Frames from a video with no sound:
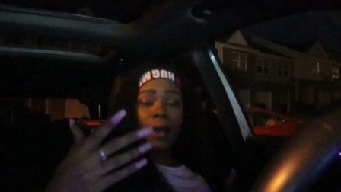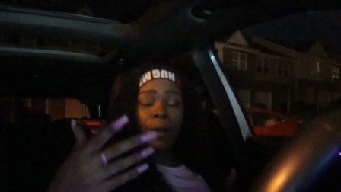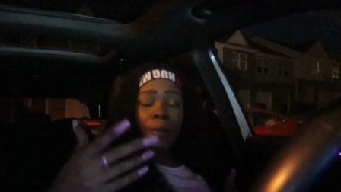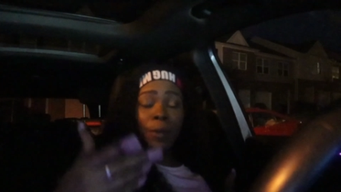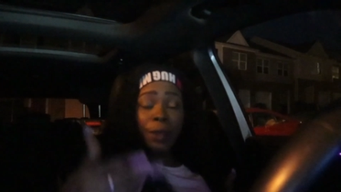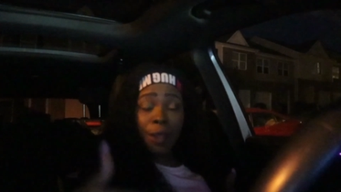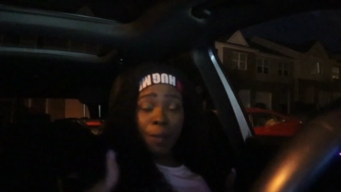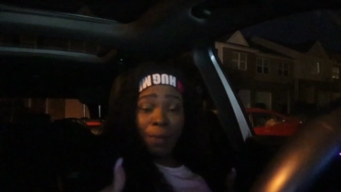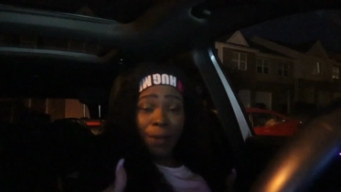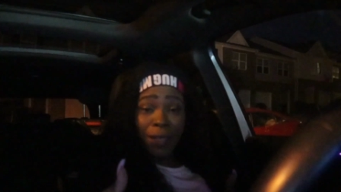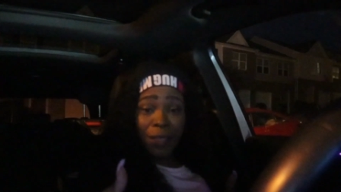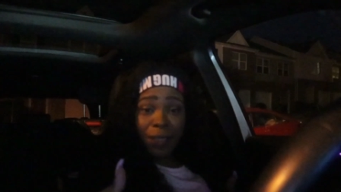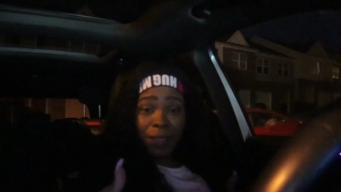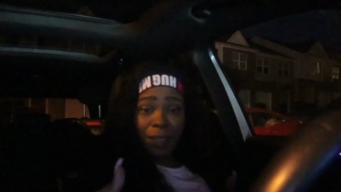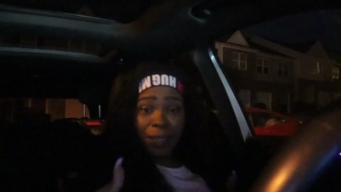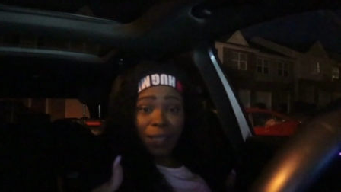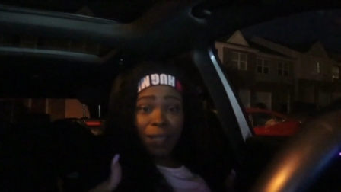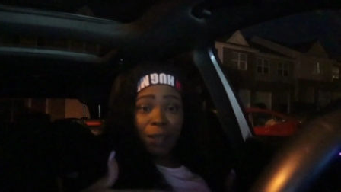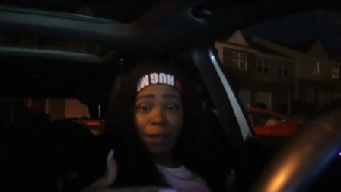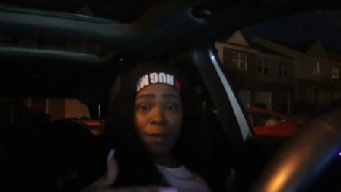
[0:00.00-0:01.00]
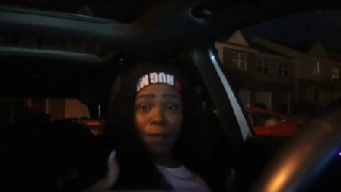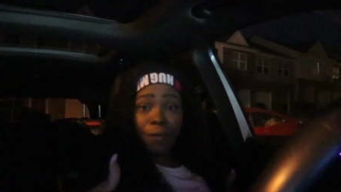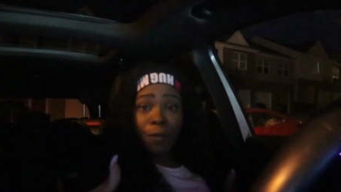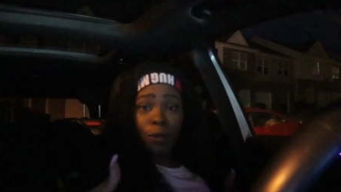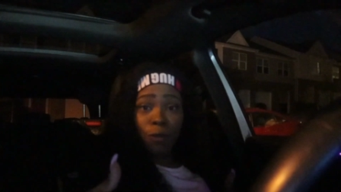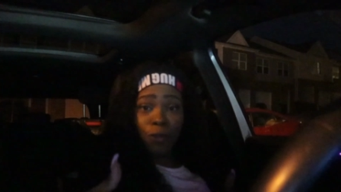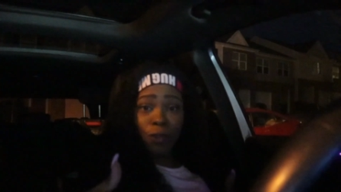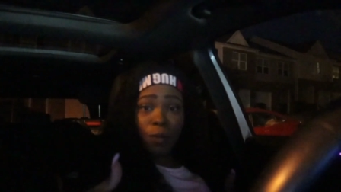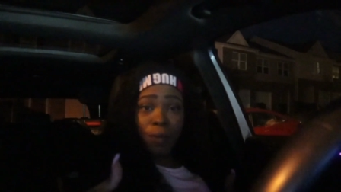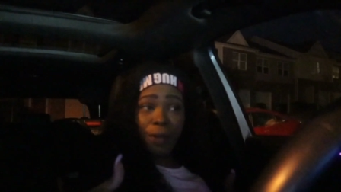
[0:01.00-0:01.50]
with the business in the
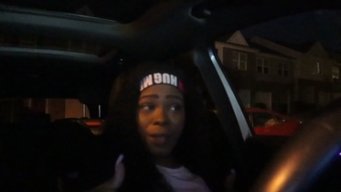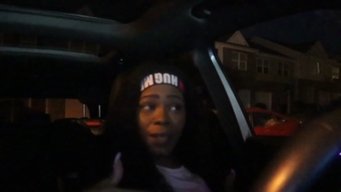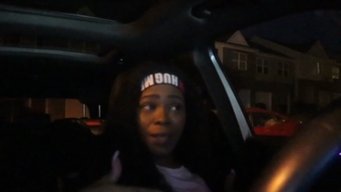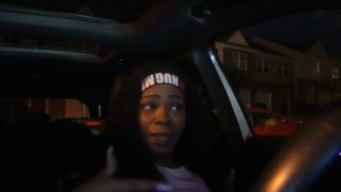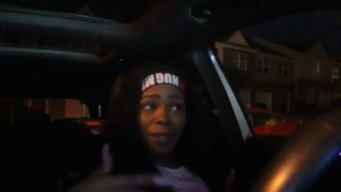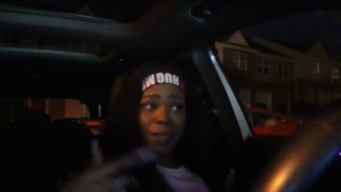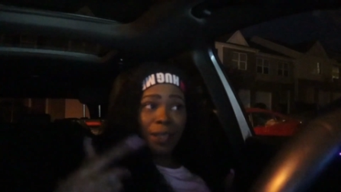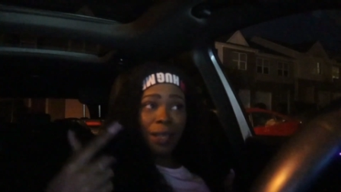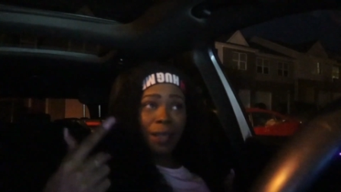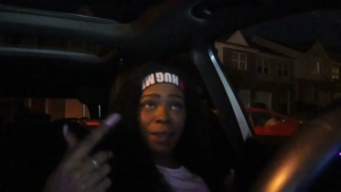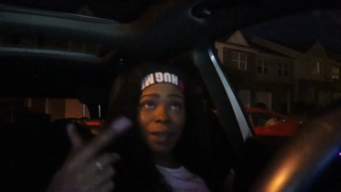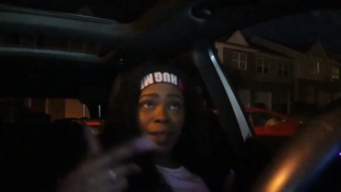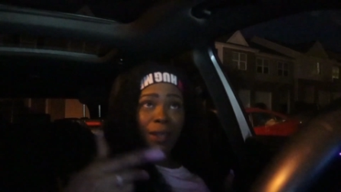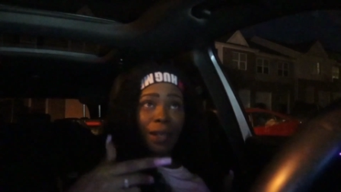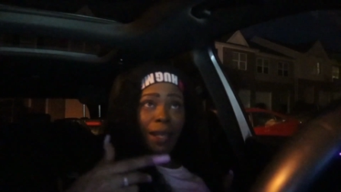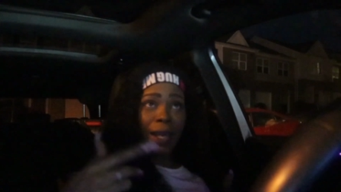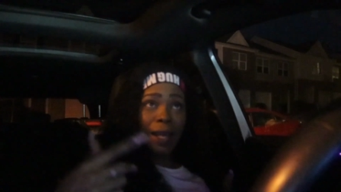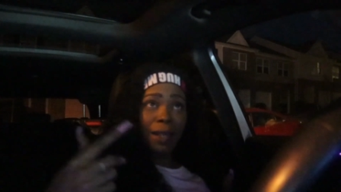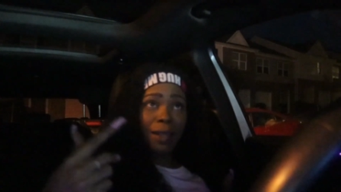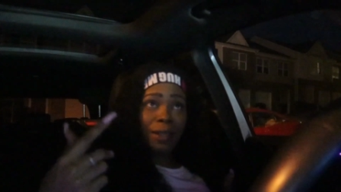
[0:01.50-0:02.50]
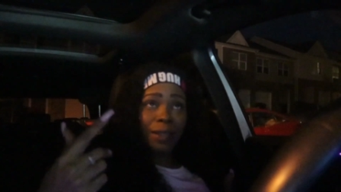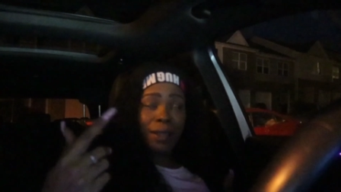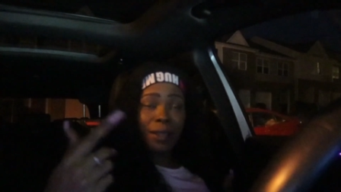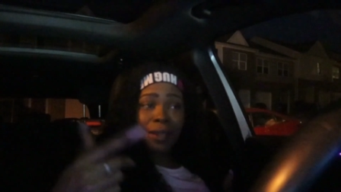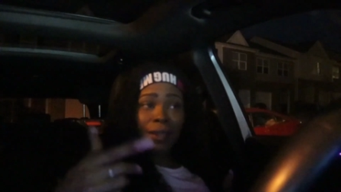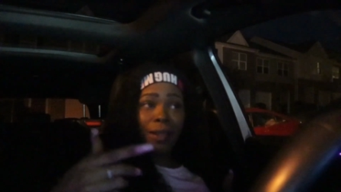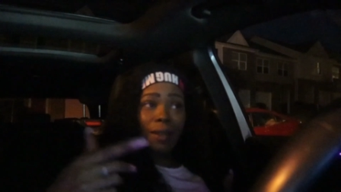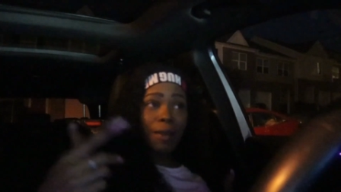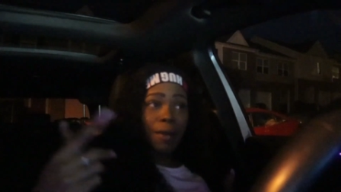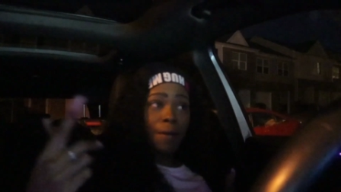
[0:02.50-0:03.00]
future, because in the
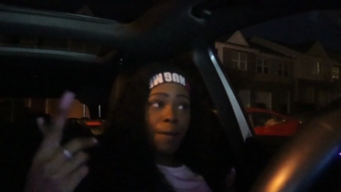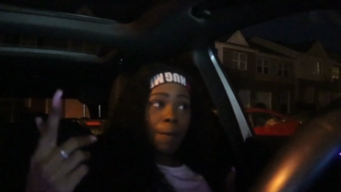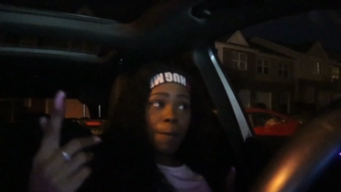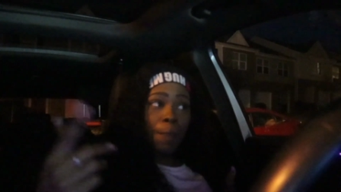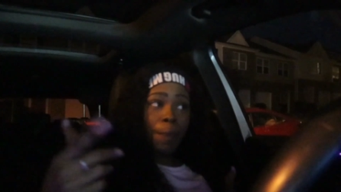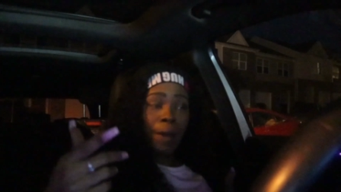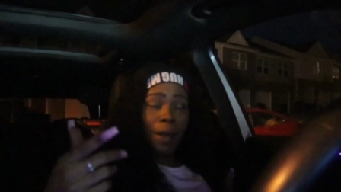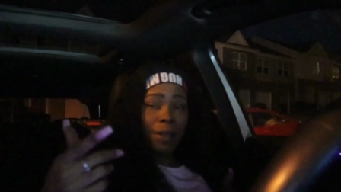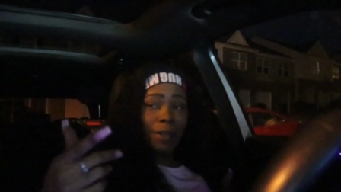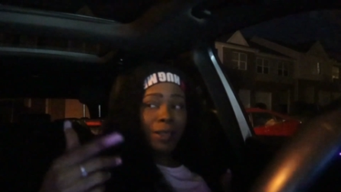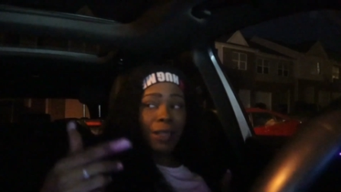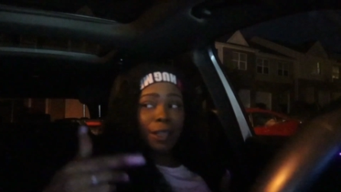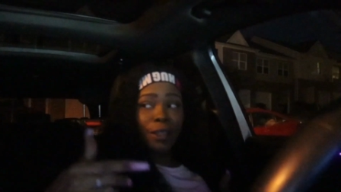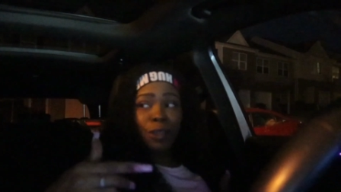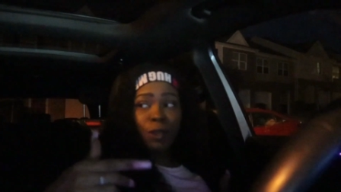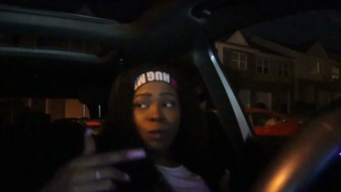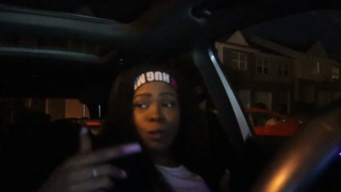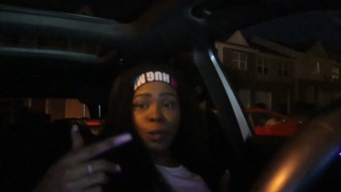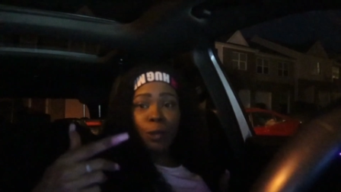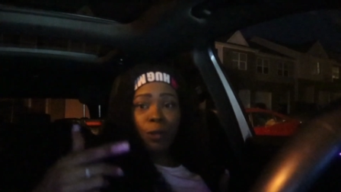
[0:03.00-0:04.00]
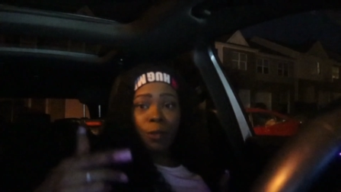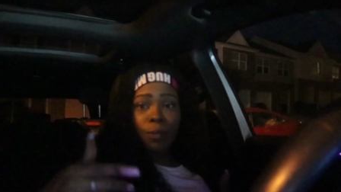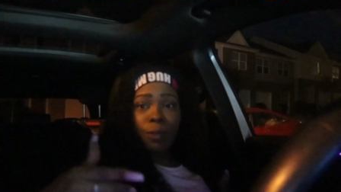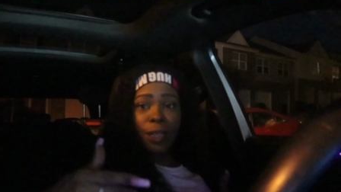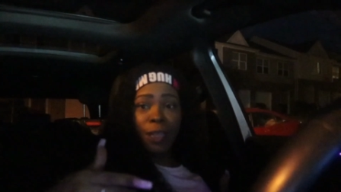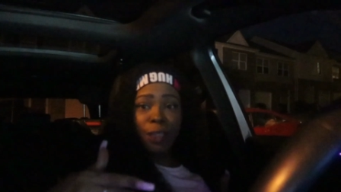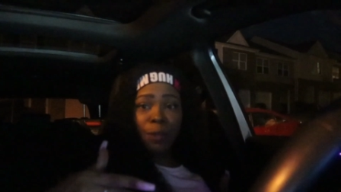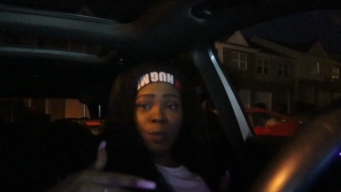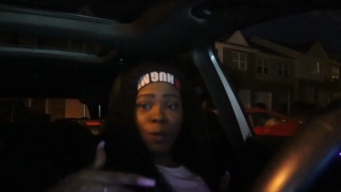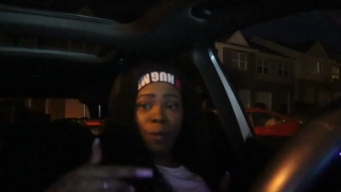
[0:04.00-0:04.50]
next, I'll say 2 to 3
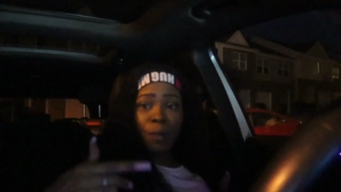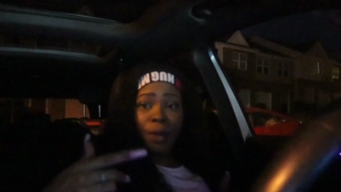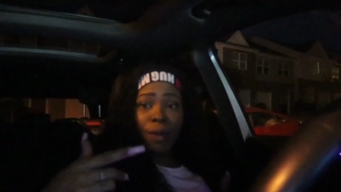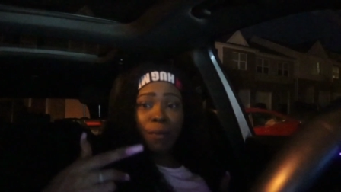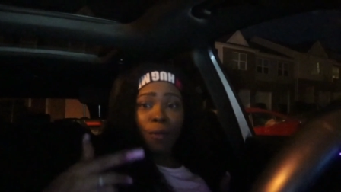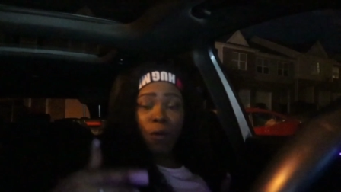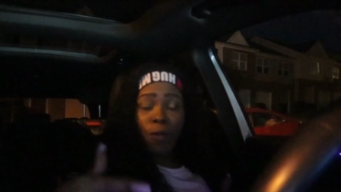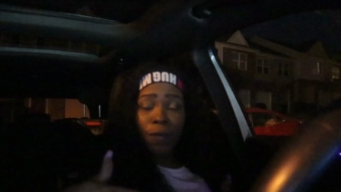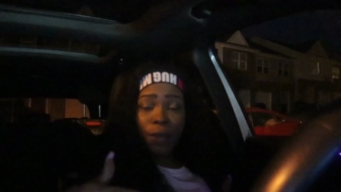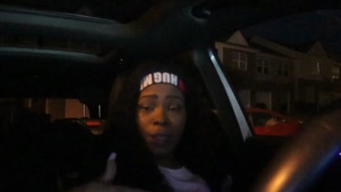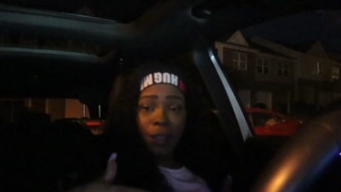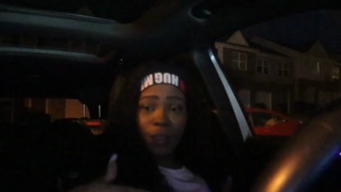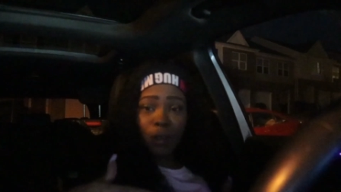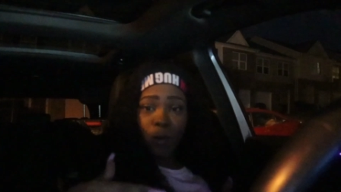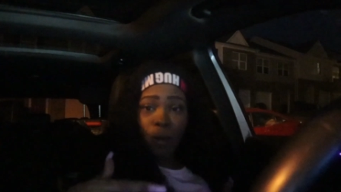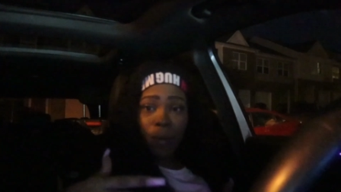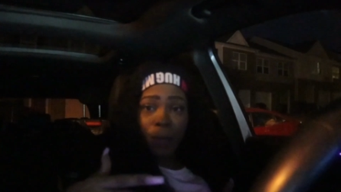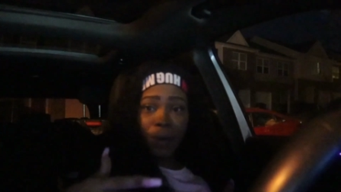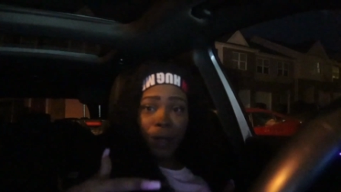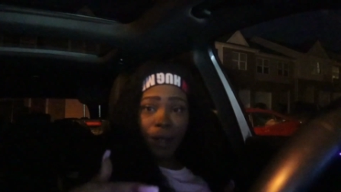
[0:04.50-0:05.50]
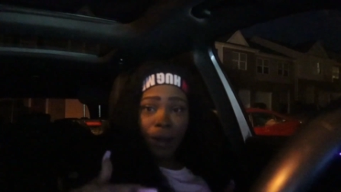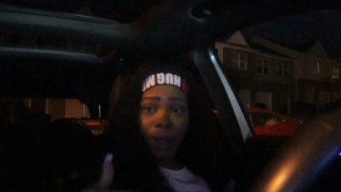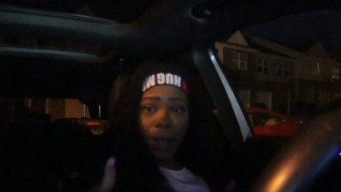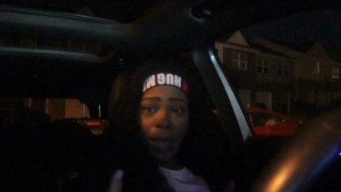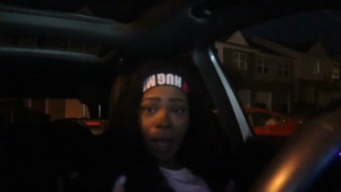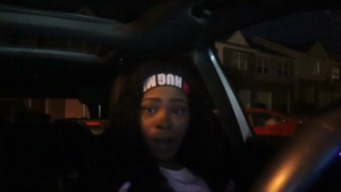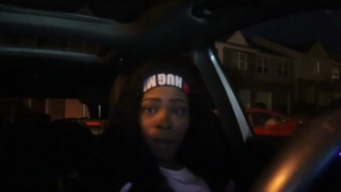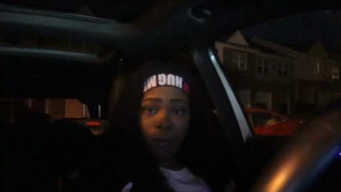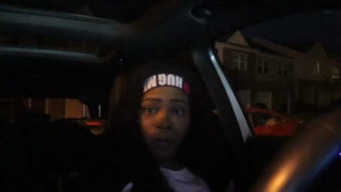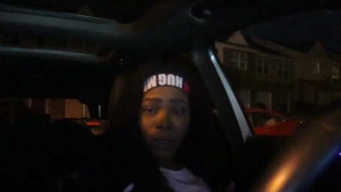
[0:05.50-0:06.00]
weeks, we'll be moving into a bigger
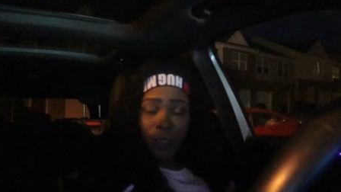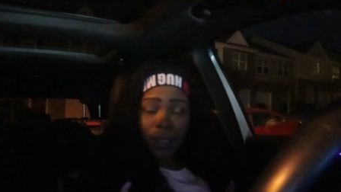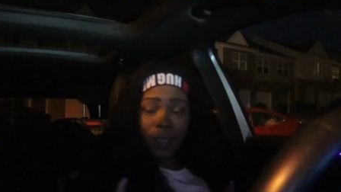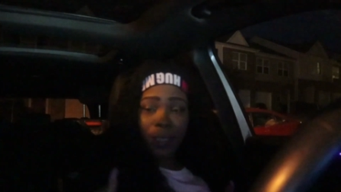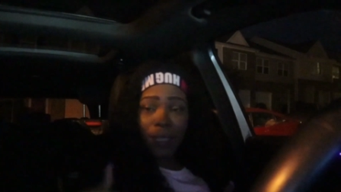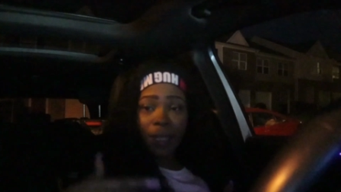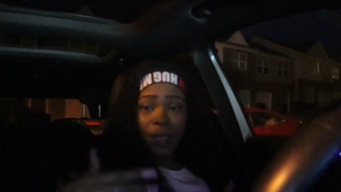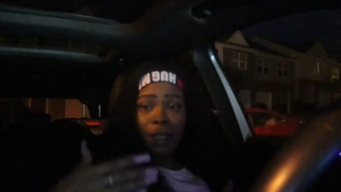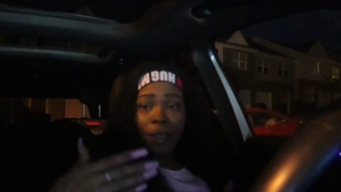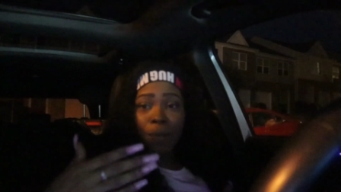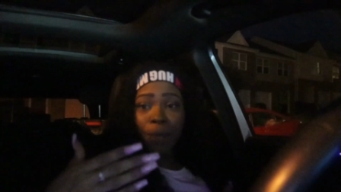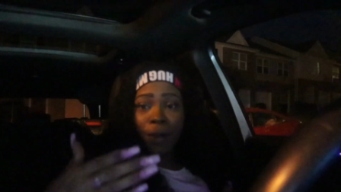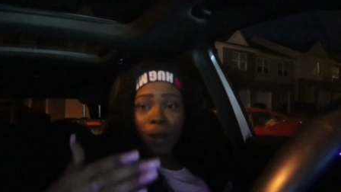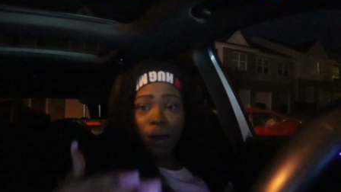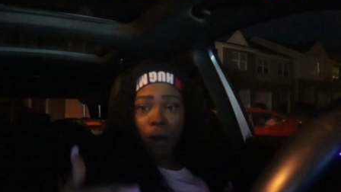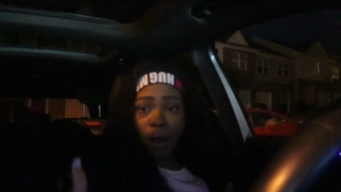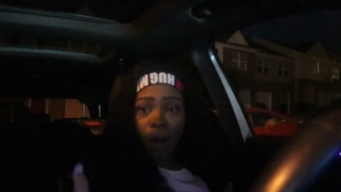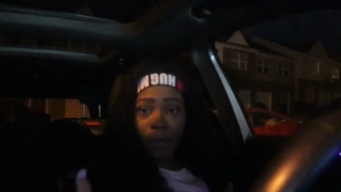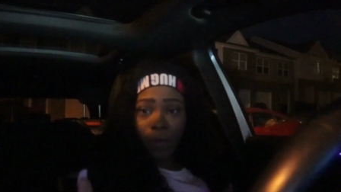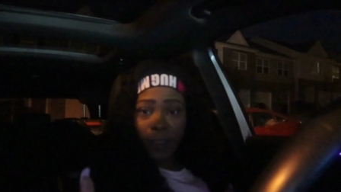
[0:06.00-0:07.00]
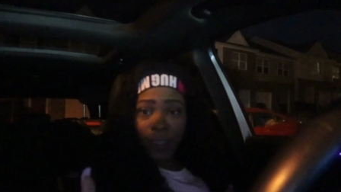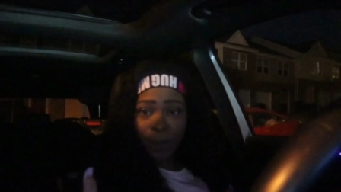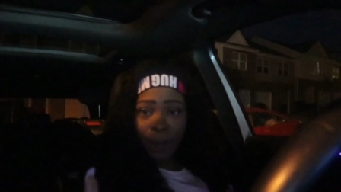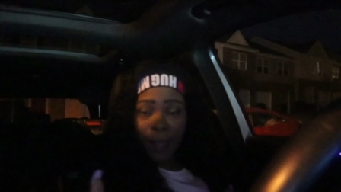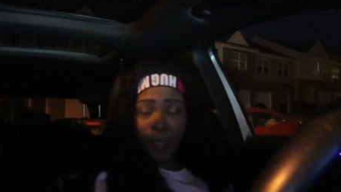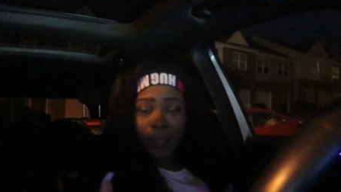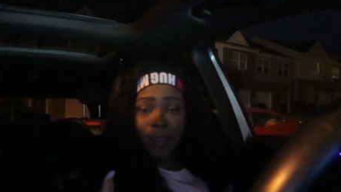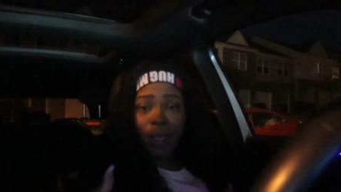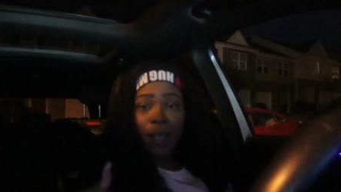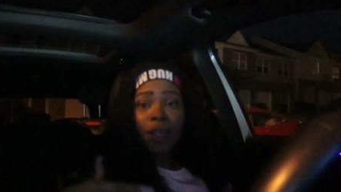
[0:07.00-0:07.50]
house because I need a bigger office
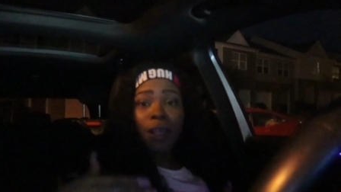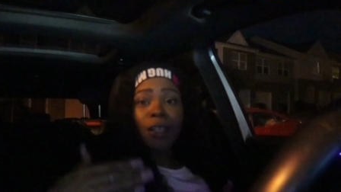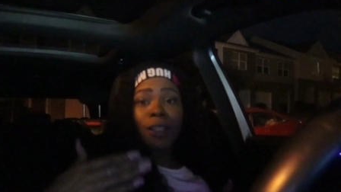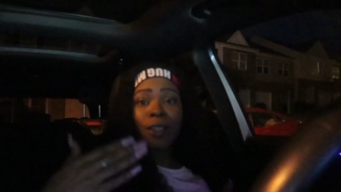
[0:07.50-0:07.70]
space.